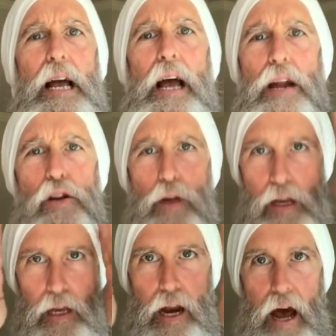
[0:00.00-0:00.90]
and you can
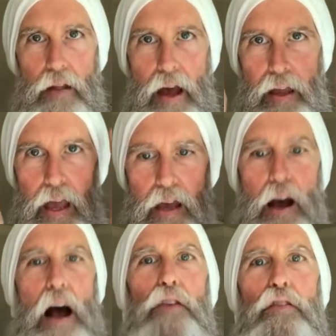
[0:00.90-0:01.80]
get out of that
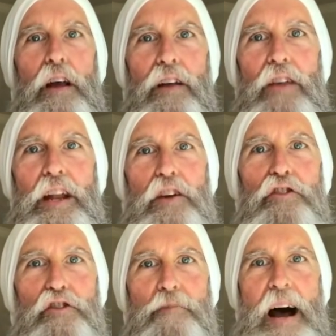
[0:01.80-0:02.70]
chaos that
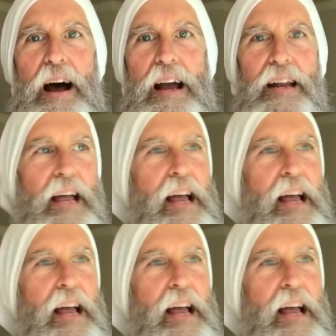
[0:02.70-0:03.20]
is your mind.